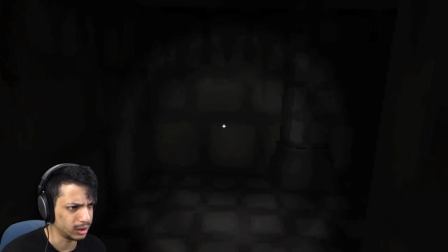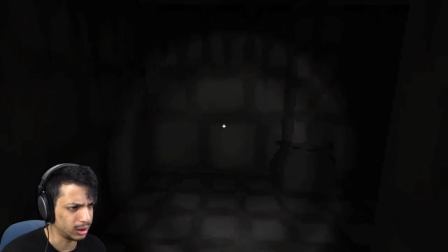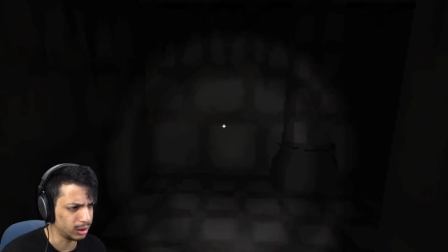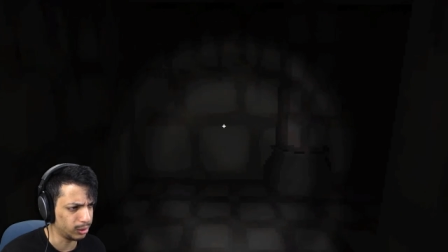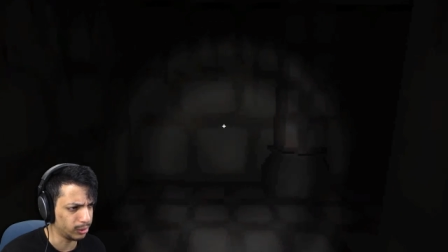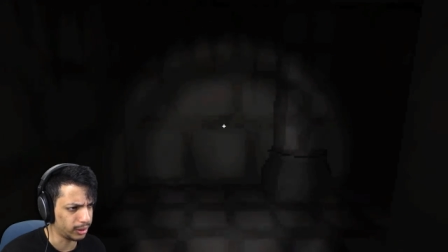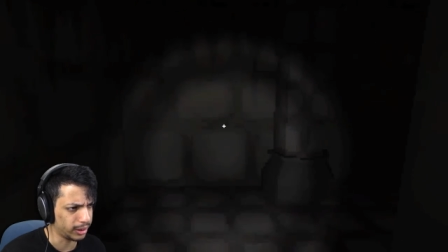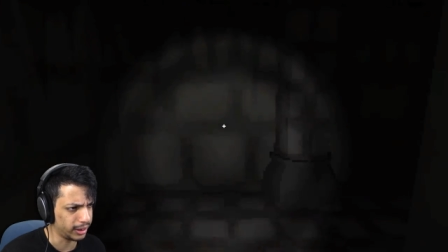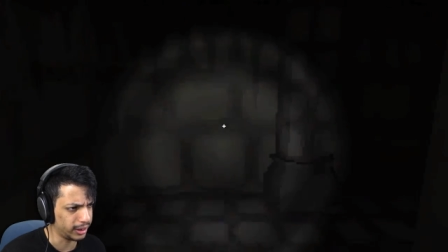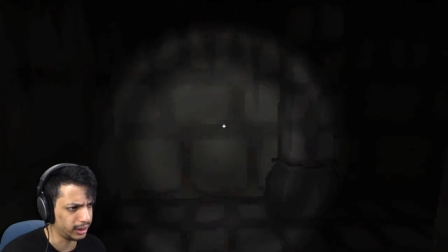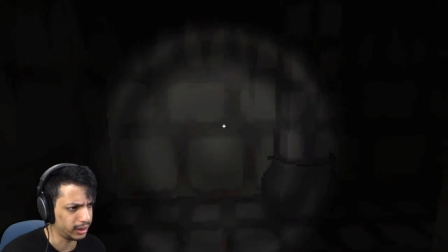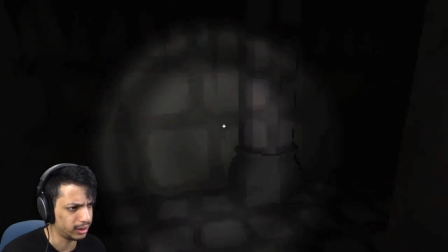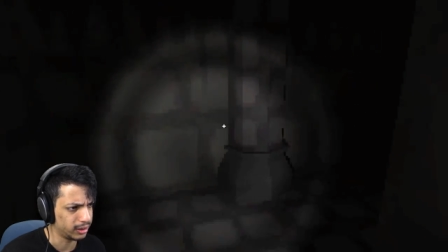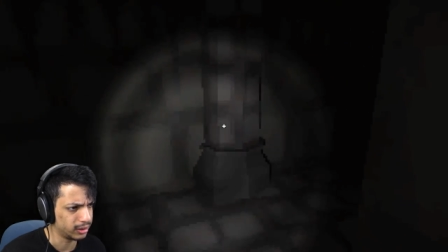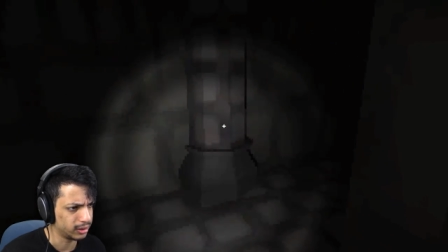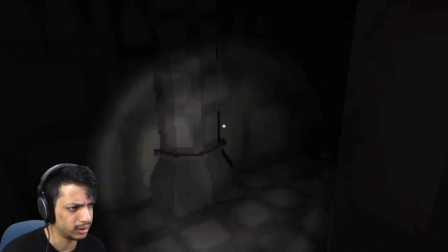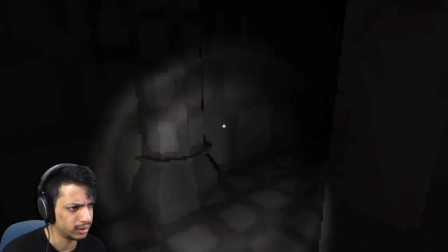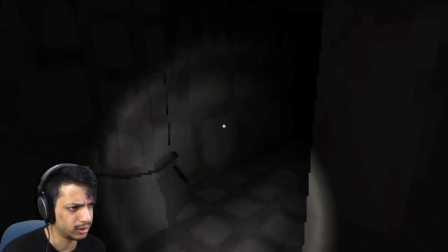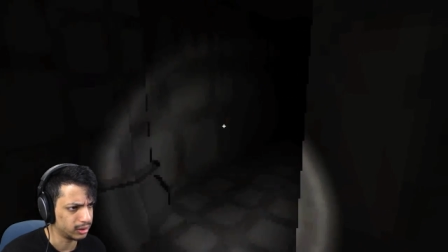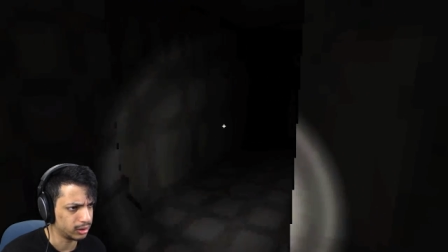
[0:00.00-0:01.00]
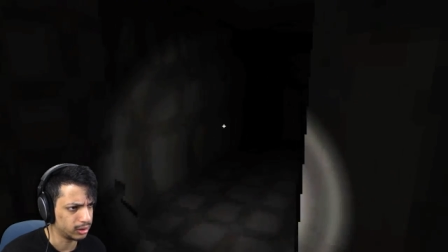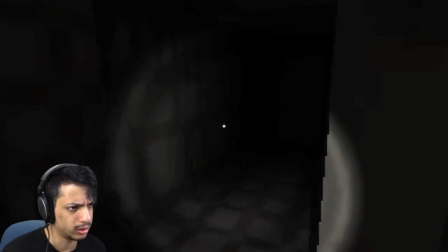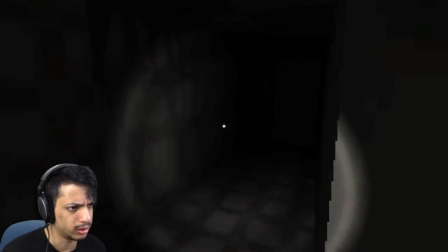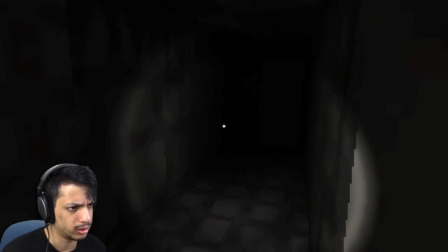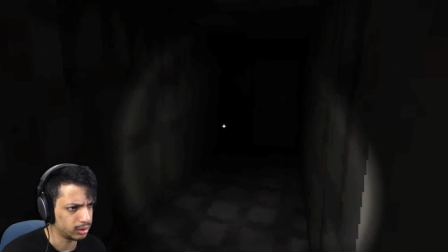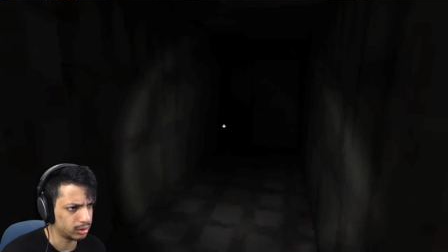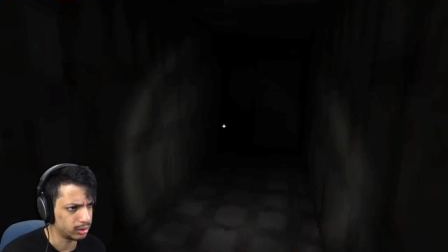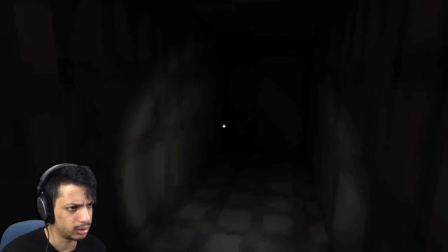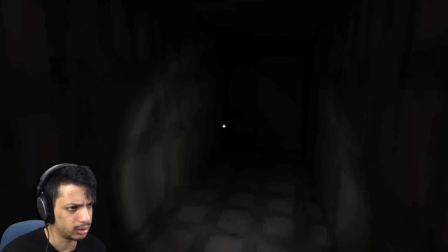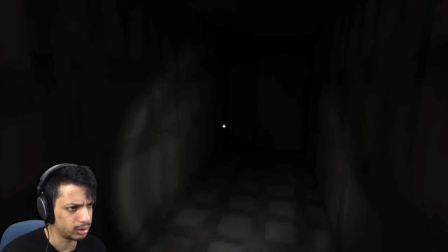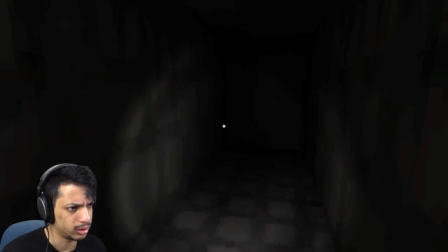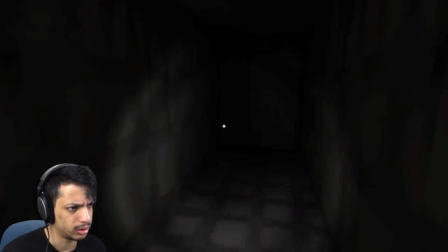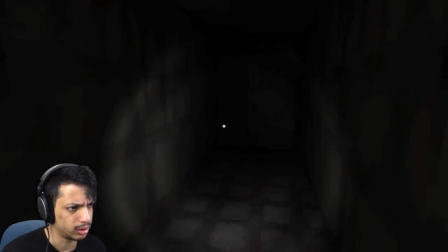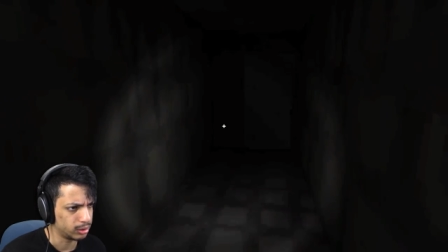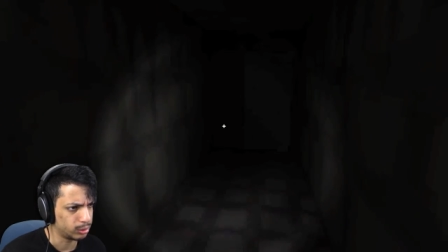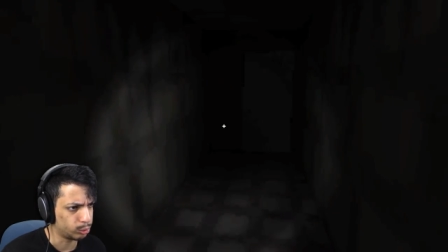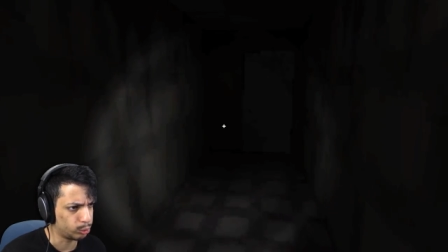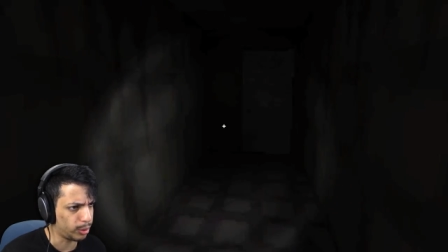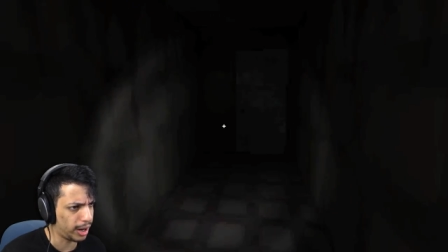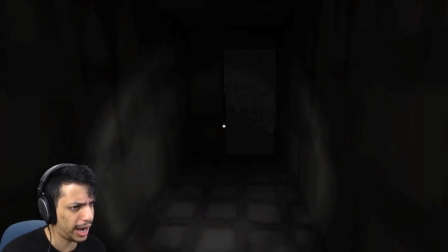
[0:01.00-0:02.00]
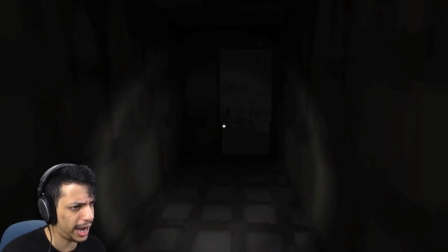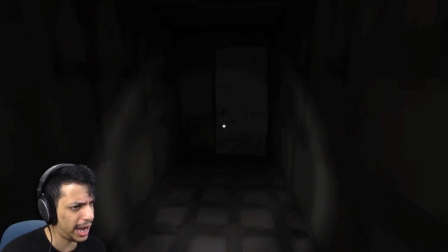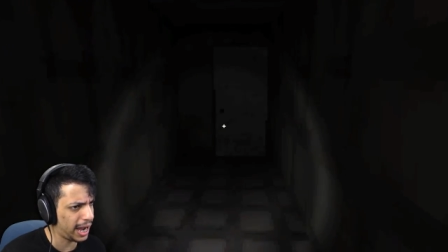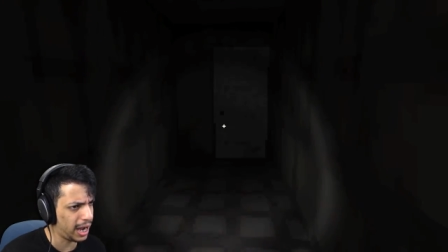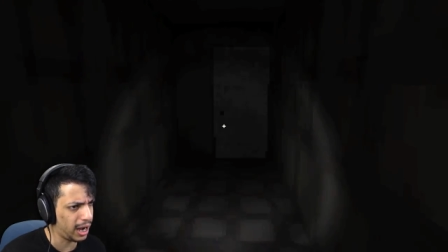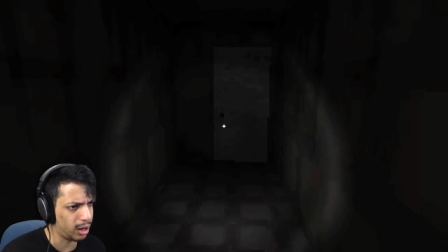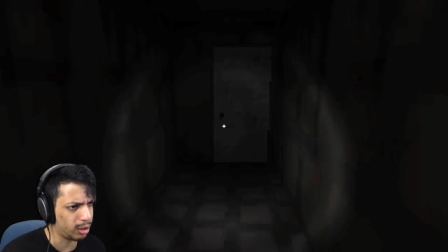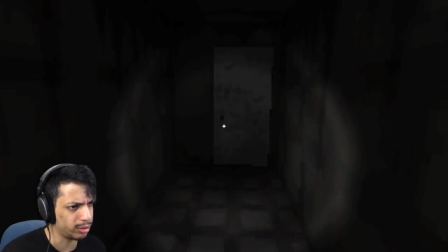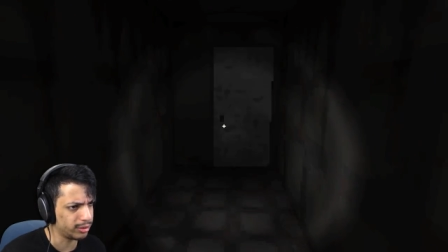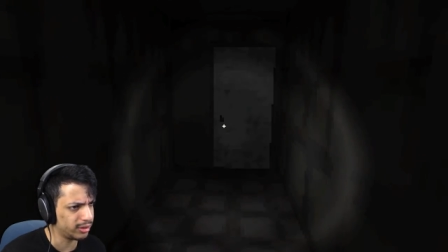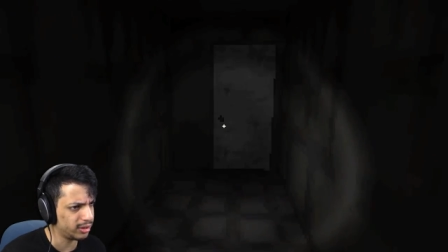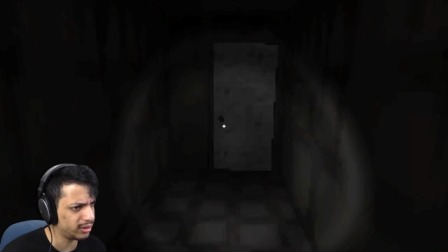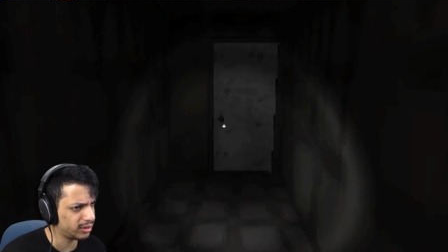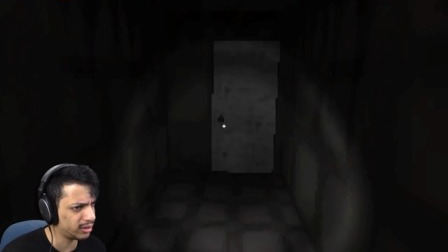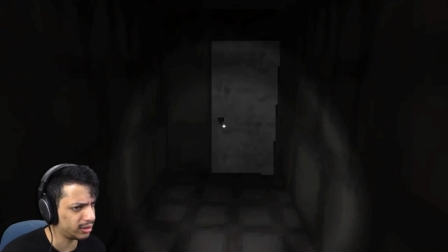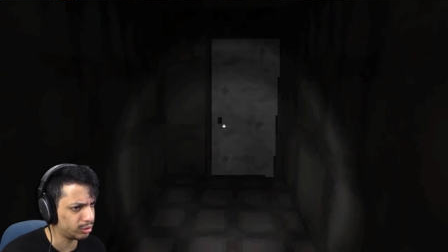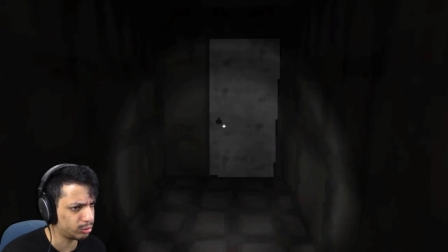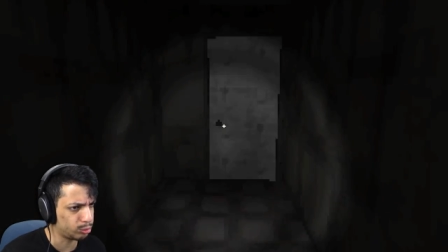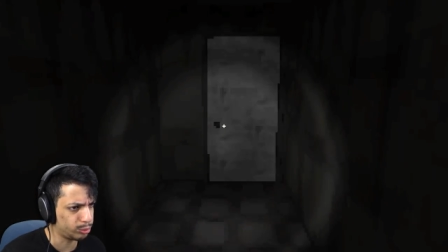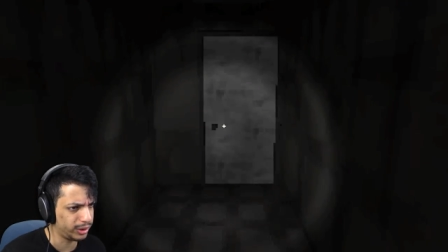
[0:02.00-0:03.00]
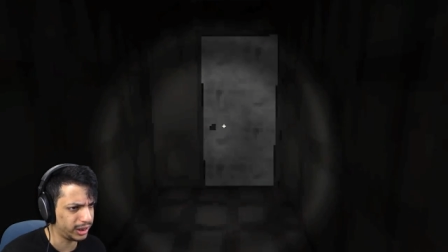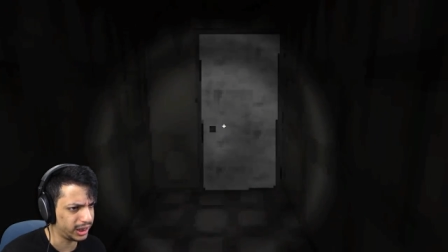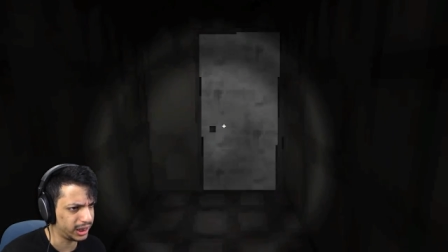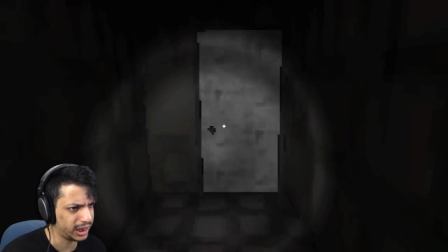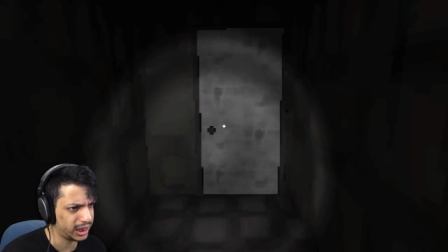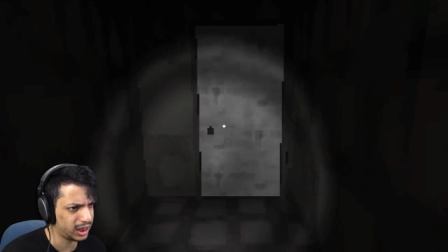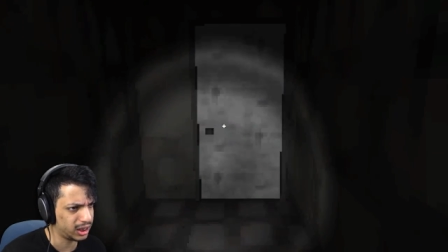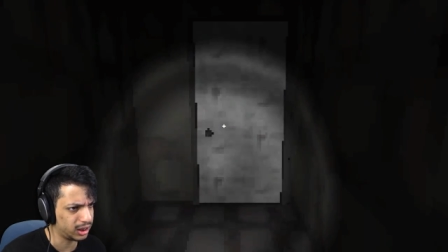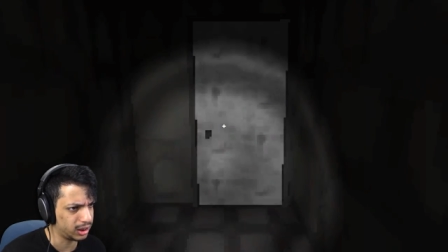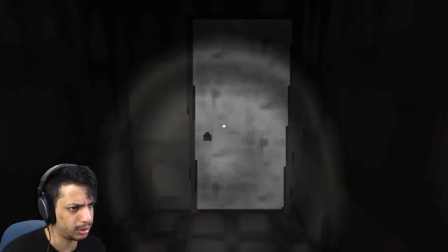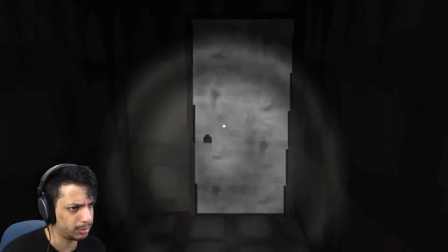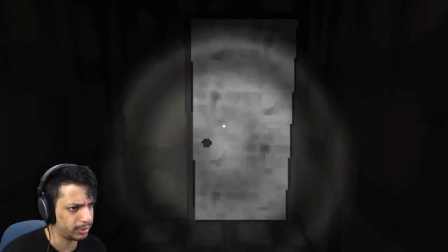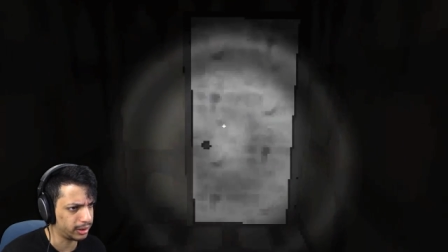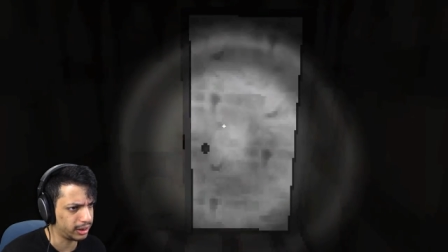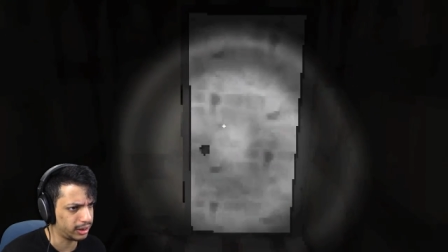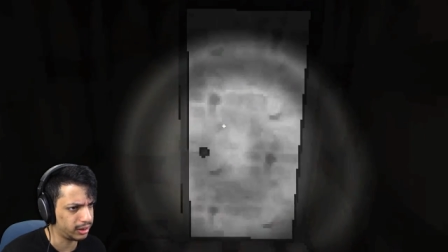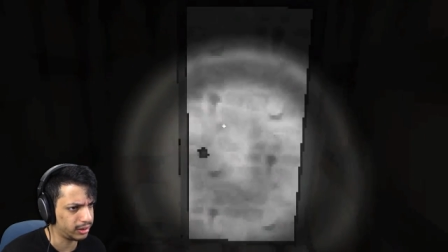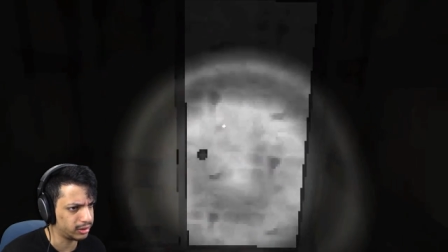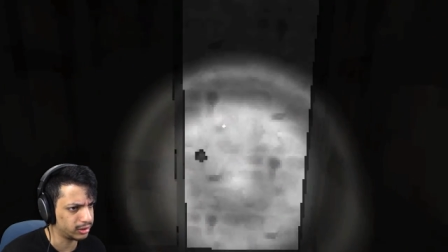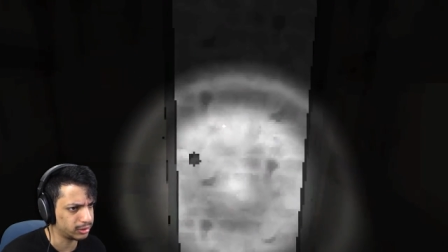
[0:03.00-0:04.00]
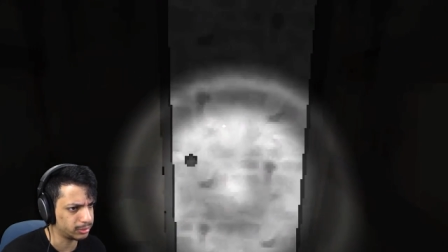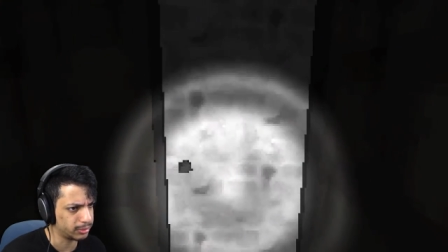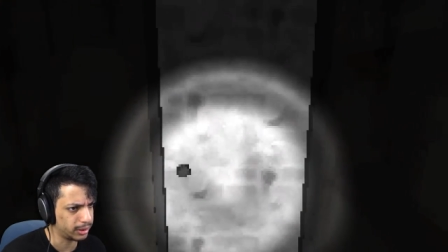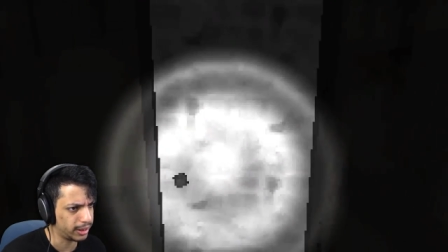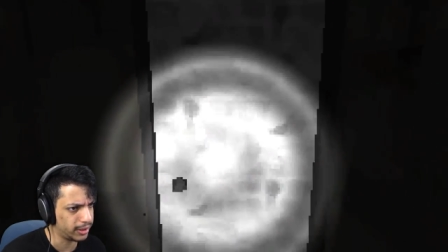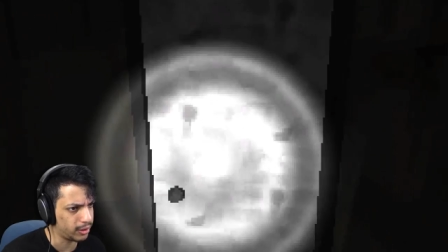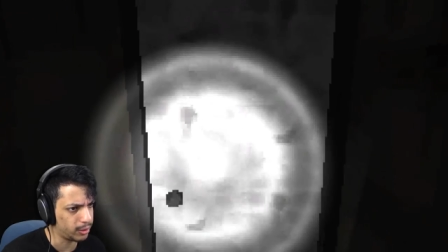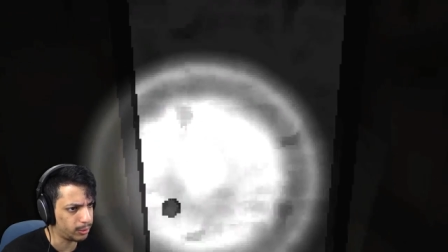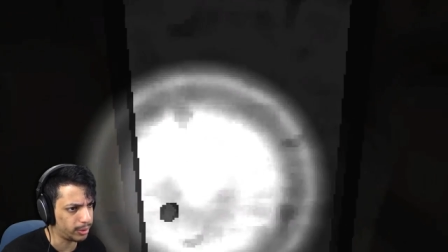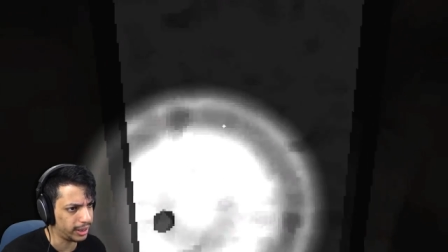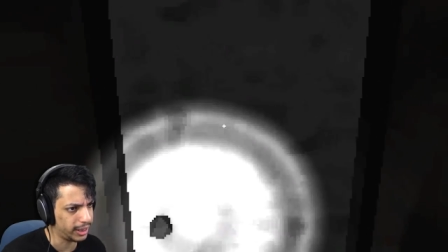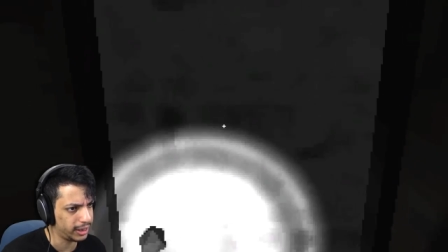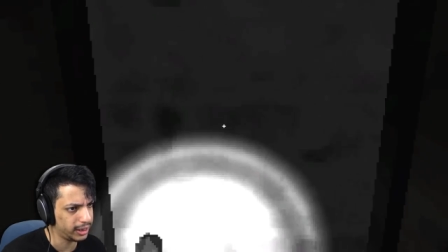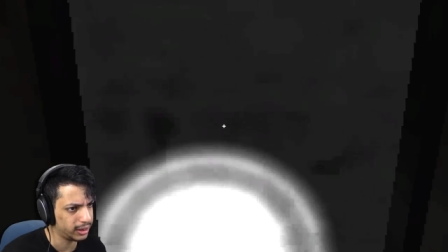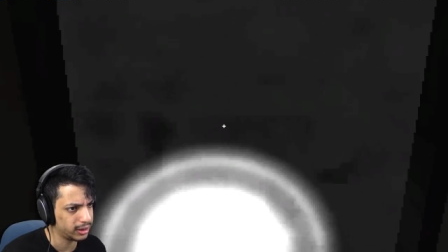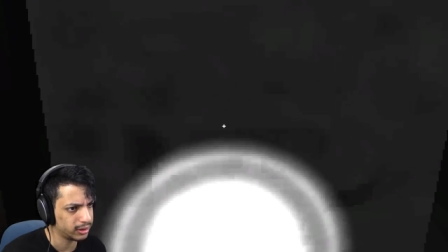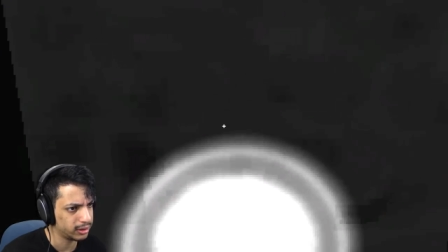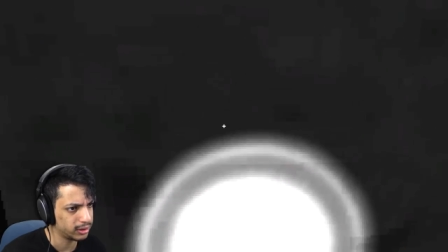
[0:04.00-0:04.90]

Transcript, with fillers: Okay. Wow, this is really killing my ears, by the way.